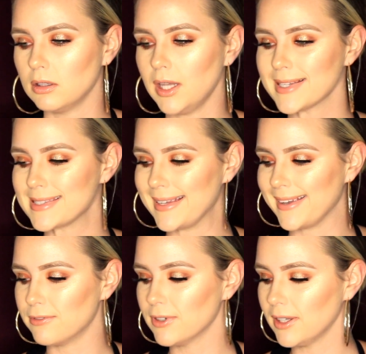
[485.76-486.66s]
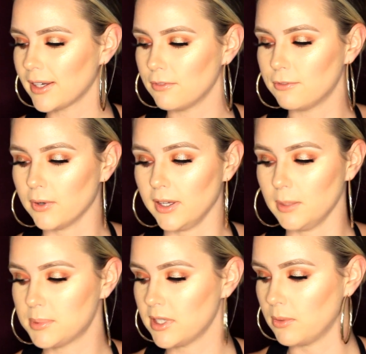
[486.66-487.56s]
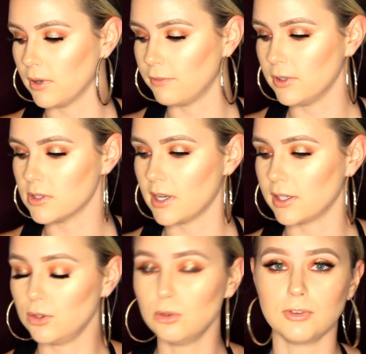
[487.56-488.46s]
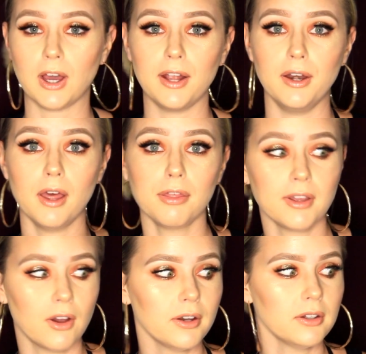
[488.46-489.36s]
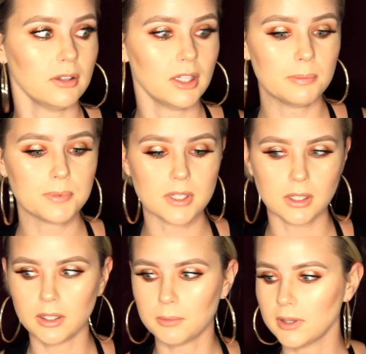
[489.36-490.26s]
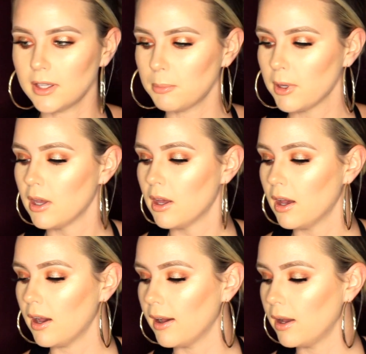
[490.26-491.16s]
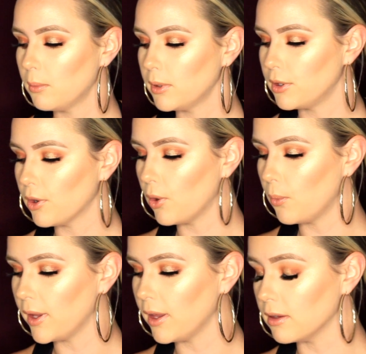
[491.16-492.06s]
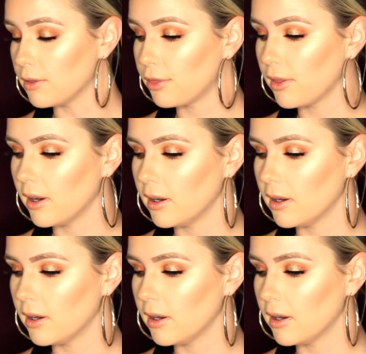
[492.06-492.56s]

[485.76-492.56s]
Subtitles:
Last thing, if you're looking for a lipstick where it feels like you've got nothing on your lips, a liquid lip, I would go with,